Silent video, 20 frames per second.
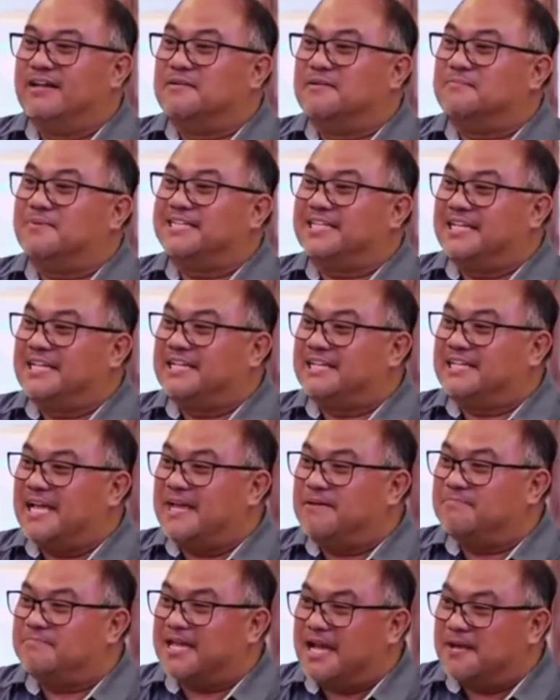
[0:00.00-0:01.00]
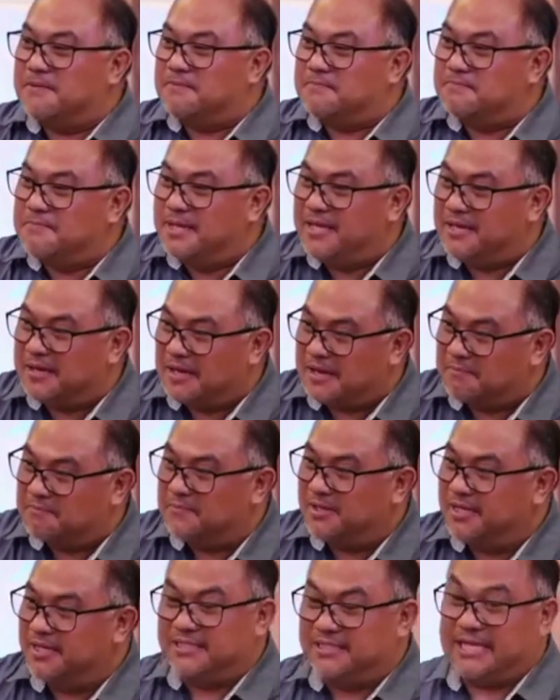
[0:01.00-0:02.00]
but at the same time being
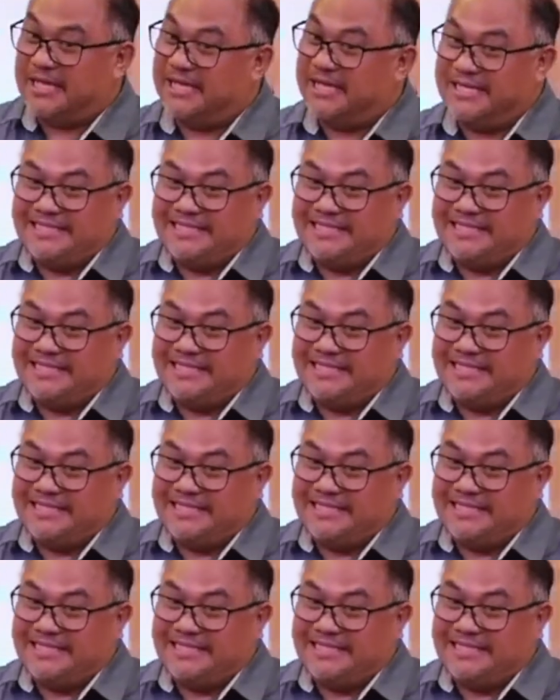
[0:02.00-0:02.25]
humble and say,